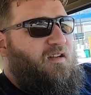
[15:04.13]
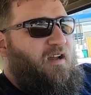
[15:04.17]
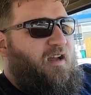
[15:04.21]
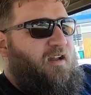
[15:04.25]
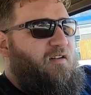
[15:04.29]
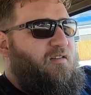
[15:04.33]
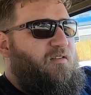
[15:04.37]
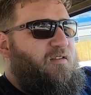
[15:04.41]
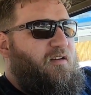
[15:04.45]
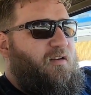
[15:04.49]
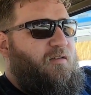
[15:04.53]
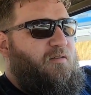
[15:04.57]
I
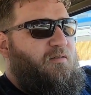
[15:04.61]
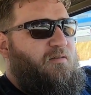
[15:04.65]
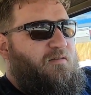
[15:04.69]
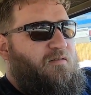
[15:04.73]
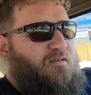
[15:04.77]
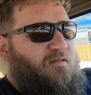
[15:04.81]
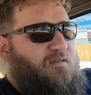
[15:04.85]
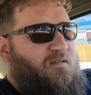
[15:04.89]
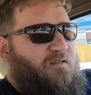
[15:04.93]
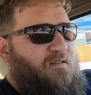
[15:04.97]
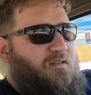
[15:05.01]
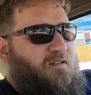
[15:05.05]
don't know,
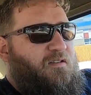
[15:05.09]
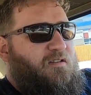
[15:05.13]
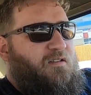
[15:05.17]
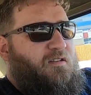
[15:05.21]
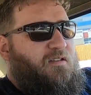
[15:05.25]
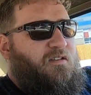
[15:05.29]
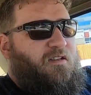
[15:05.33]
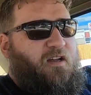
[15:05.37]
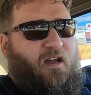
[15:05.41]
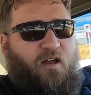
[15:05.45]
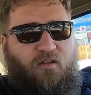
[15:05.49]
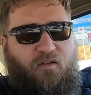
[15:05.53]

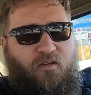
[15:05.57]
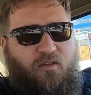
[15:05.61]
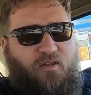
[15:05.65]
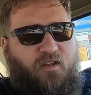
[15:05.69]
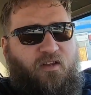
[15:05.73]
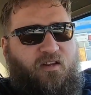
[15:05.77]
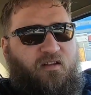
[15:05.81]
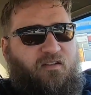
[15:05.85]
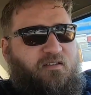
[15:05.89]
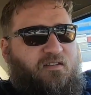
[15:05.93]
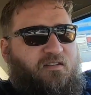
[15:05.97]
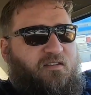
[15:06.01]
other
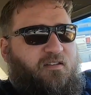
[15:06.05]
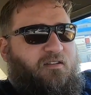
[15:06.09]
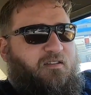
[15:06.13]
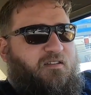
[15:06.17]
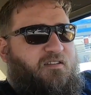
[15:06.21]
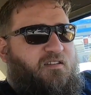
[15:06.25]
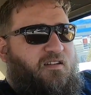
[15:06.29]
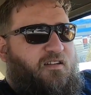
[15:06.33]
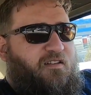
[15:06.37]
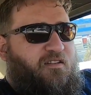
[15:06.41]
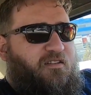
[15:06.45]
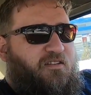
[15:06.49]
things you can
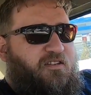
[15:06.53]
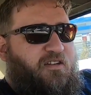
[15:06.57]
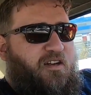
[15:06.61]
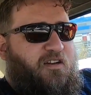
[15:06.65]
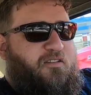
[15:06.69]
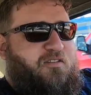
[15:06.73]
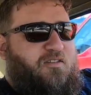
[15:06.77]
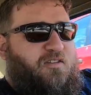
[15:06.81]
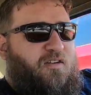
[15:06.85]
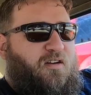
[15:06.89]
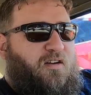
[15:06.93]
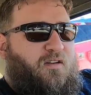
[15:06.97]
see on this
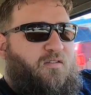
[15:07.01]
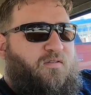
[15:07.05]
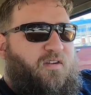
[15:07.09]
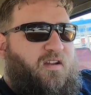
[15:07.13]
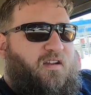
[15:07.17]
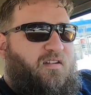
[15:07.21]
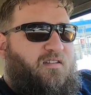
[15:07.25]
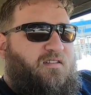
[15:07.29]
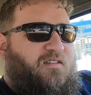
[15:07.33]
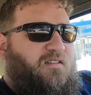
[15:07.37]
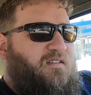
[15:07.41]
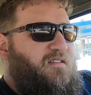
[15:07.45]
channel, dirty
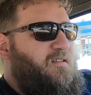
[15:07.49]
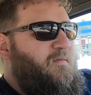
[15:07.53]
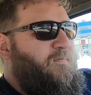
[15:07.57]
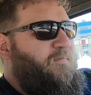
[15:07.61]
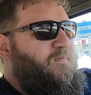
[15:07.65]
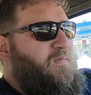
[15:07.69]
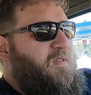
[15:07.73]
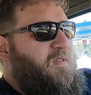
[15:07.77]
faces,